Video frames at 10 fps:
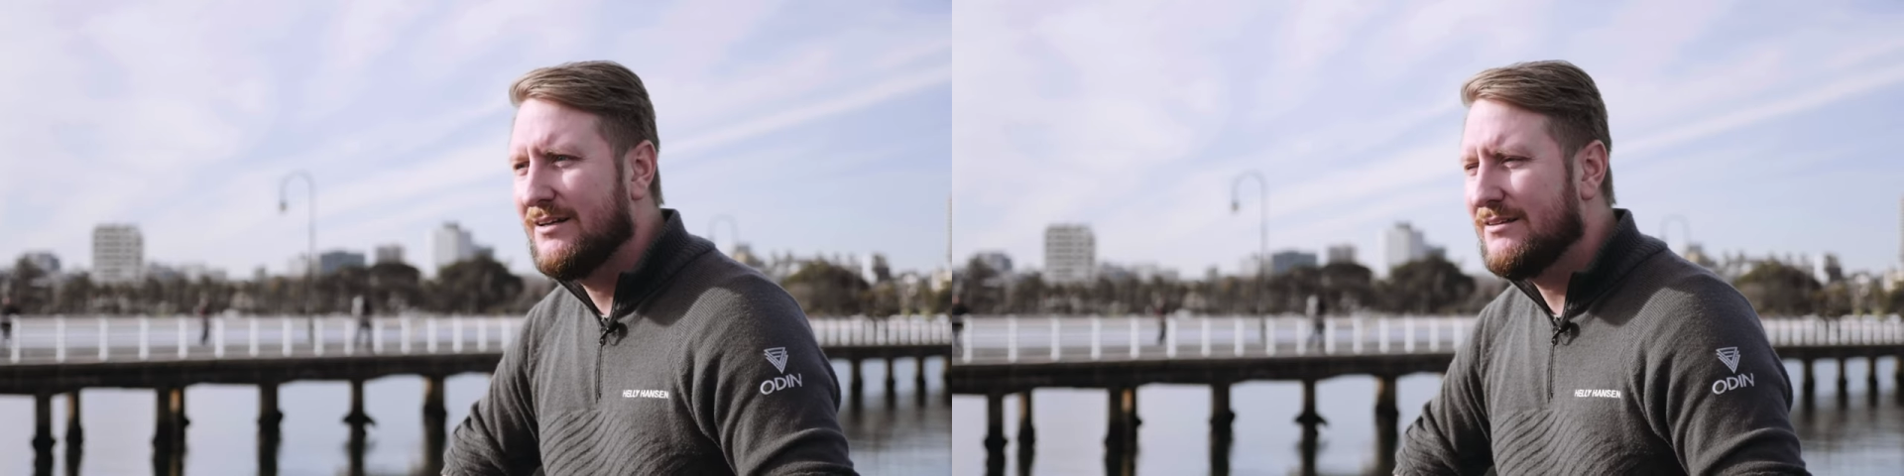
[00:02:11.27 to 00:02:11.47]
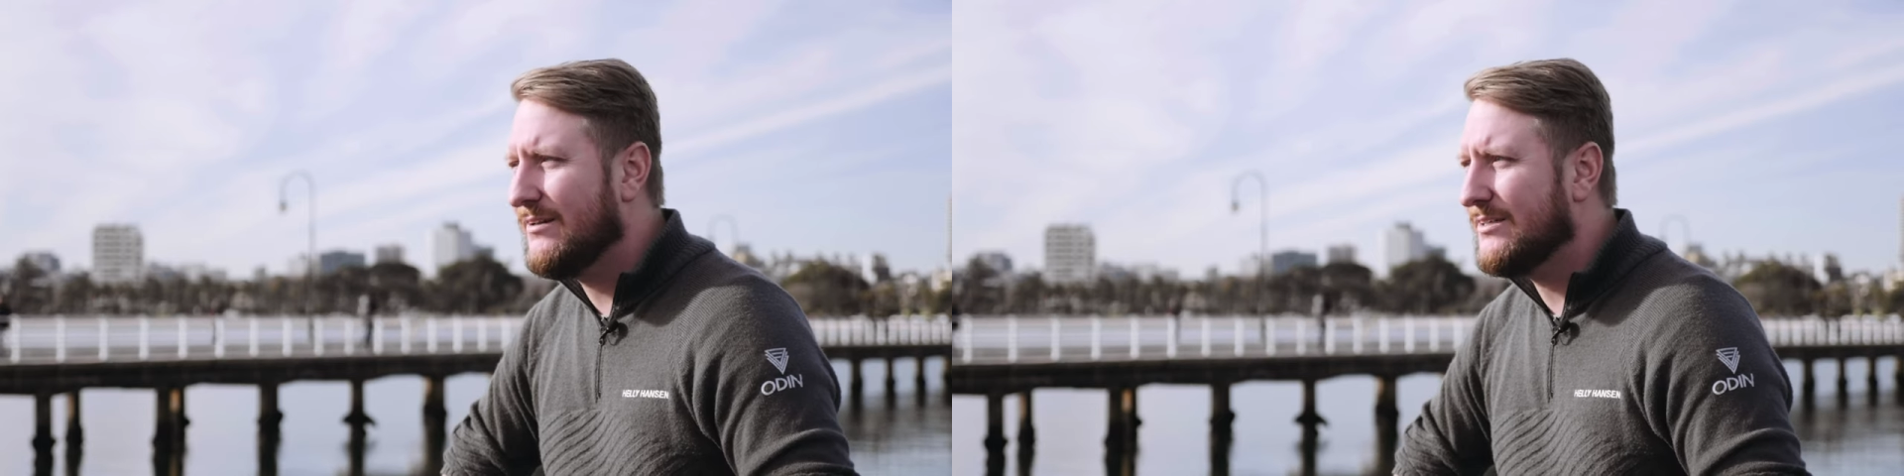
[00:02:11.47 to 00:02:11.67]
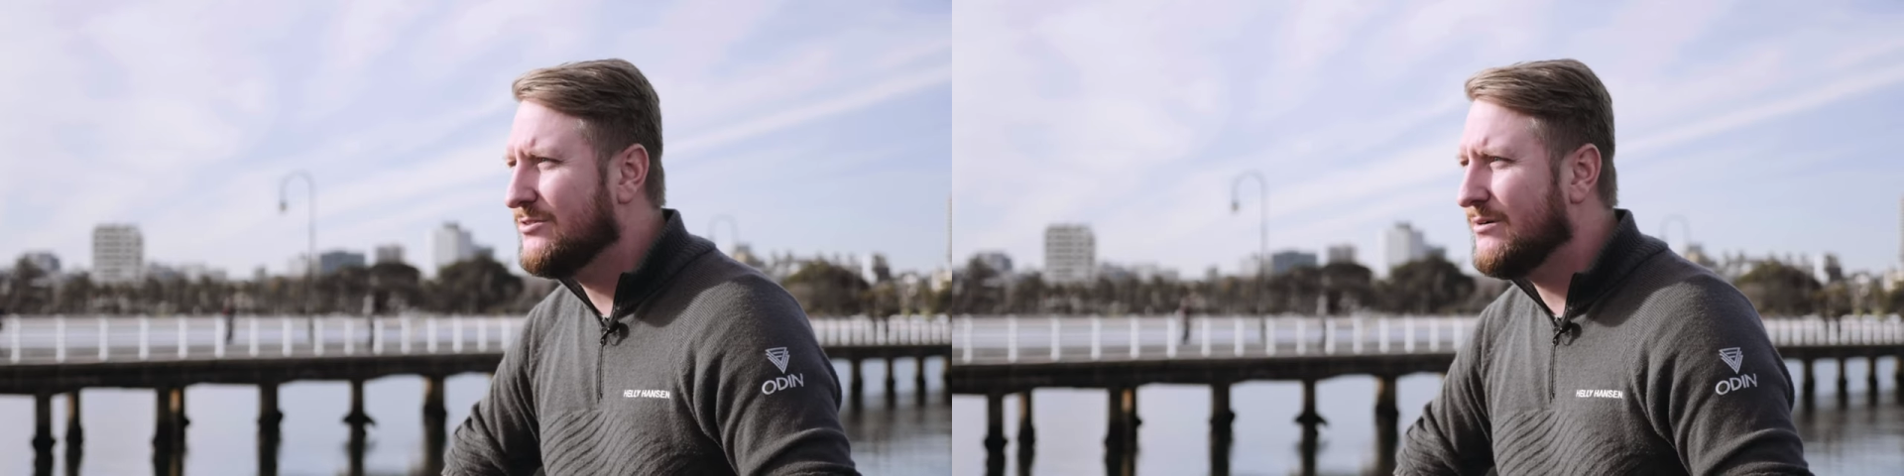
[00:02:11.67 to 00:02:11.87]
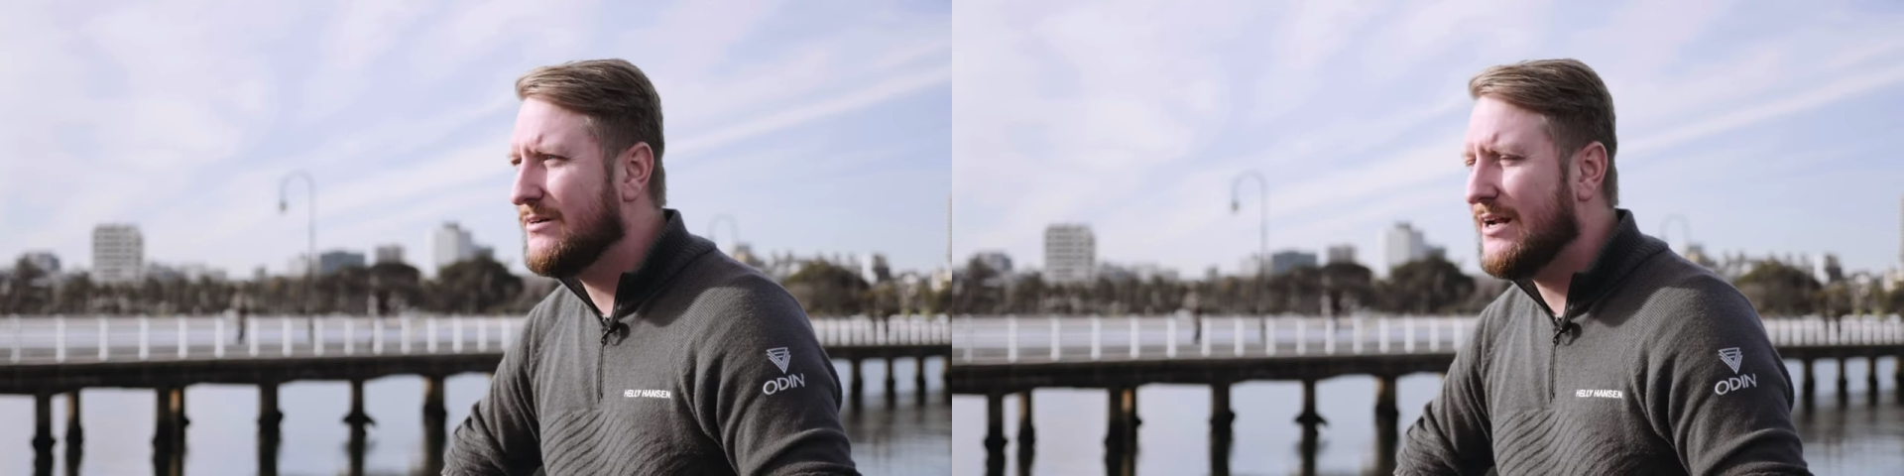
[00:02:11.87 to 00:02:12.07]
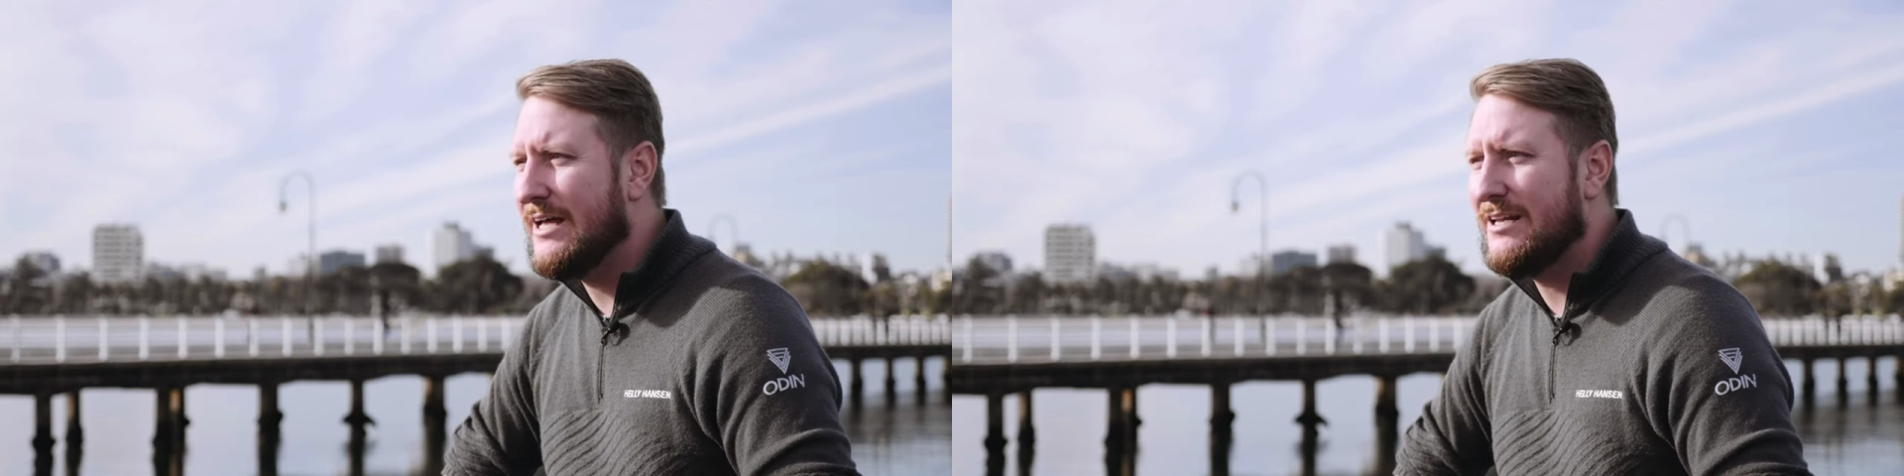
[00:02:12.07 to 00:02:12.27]
There's like
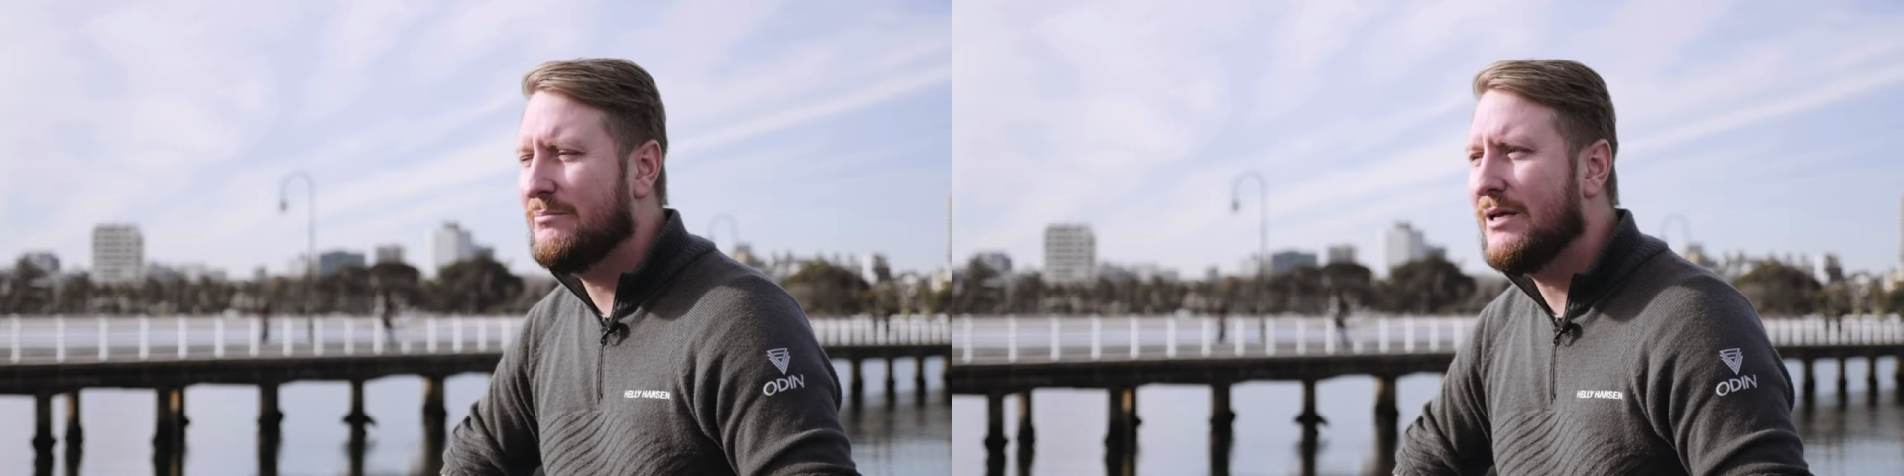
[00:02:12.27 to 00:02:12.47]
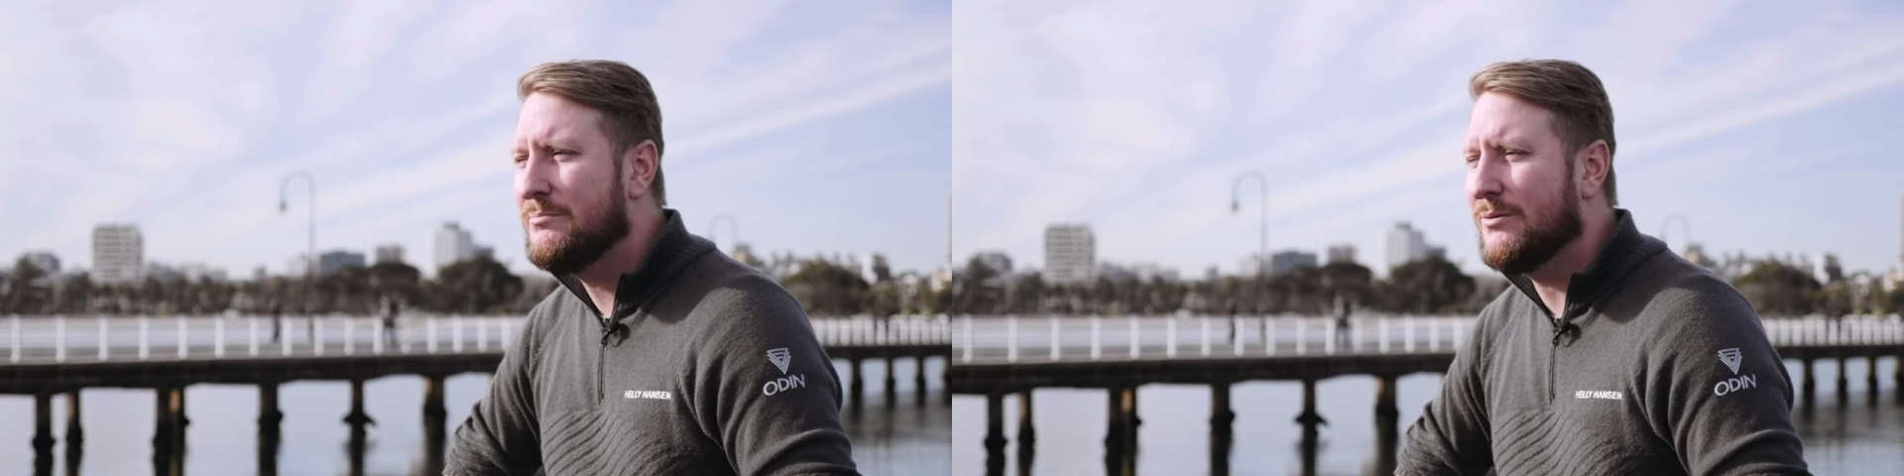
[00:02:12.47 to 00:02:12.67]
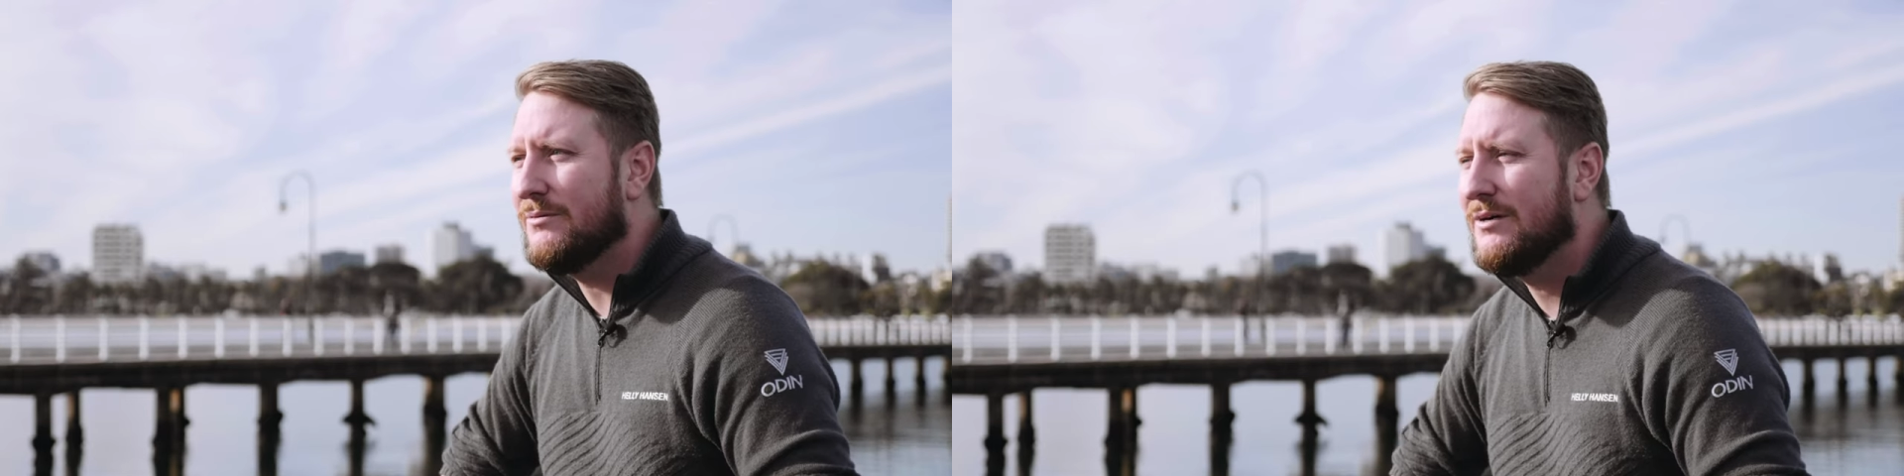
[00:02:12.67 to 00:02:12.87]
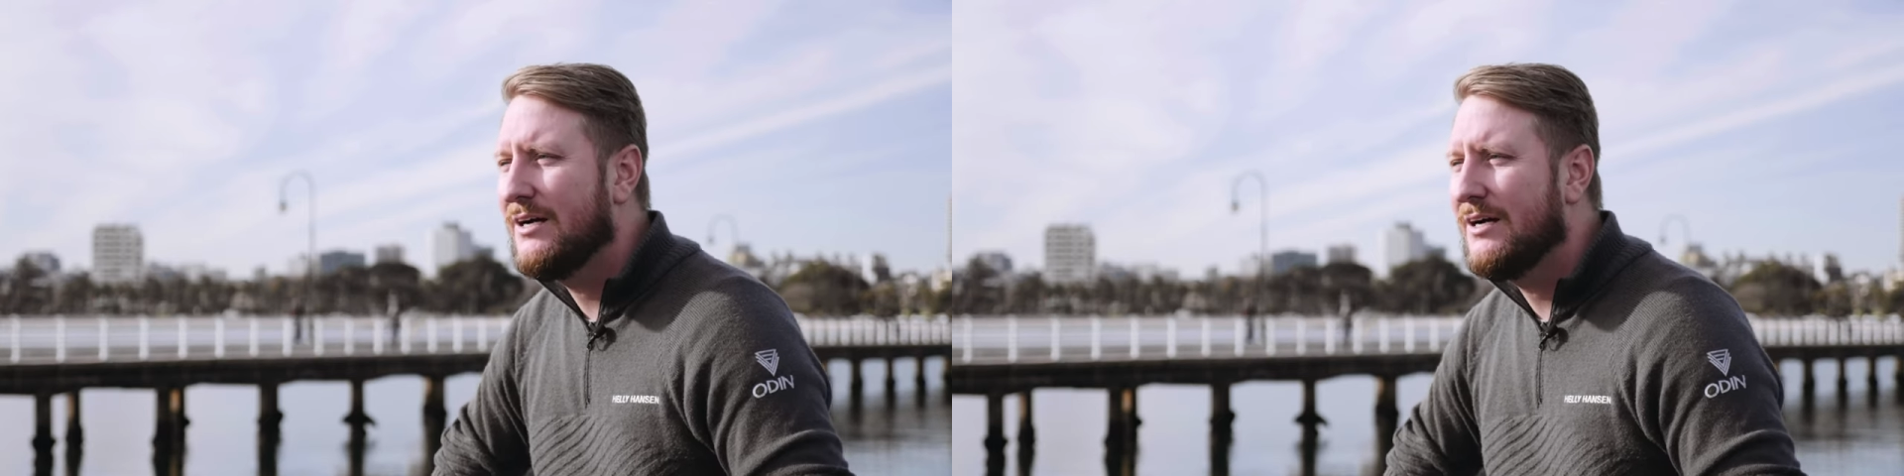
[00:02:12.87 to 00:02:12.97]
218 people.